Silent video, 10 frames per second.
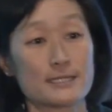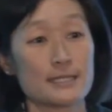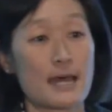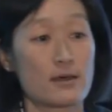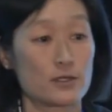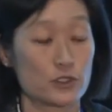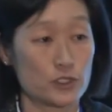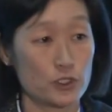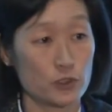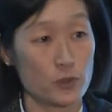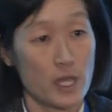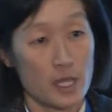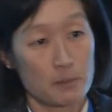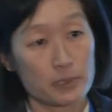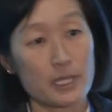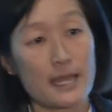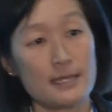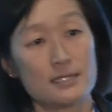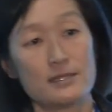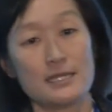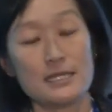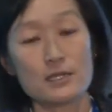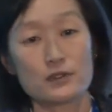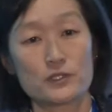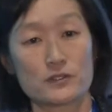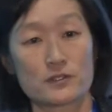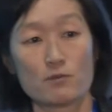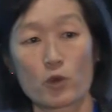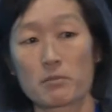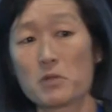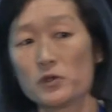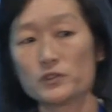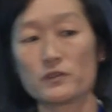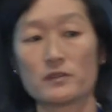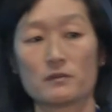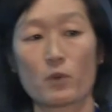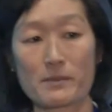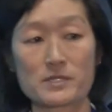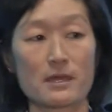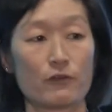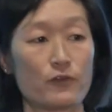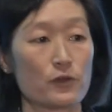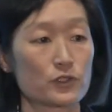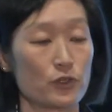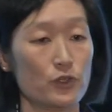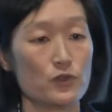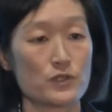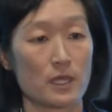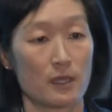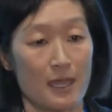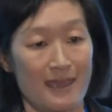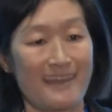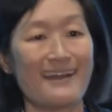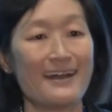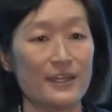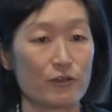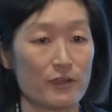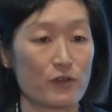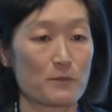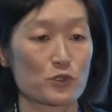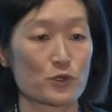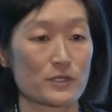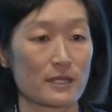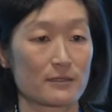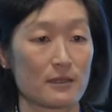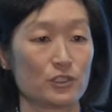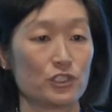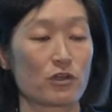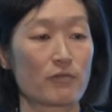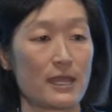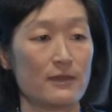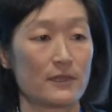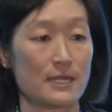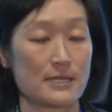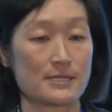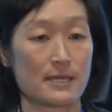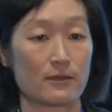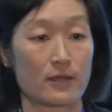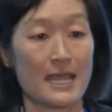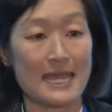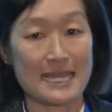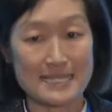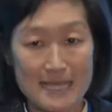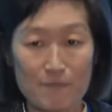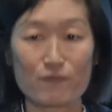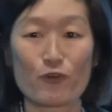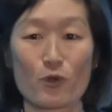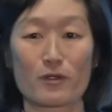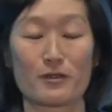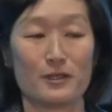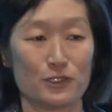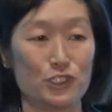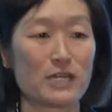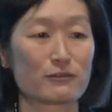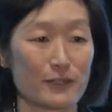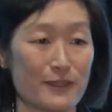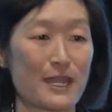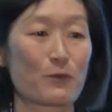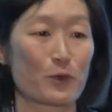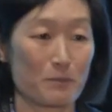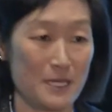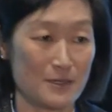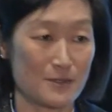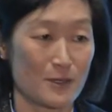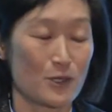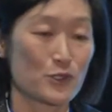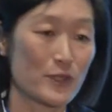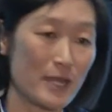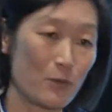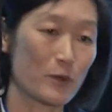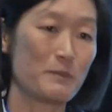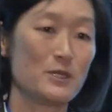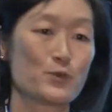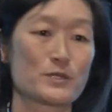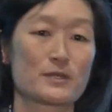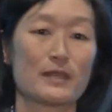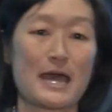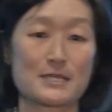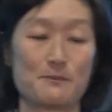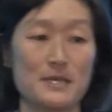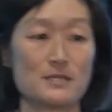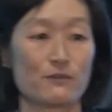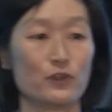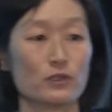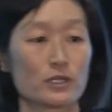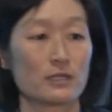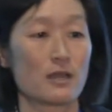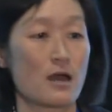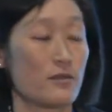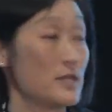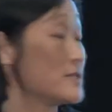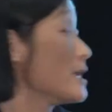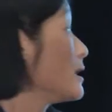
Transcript: it's allowed us to play into the ecosystem where most of the web scale folks are using a high degree of open source technologies already in the data center, except for generally the network piece. So the network piece was the last piece. If you look at a lot of these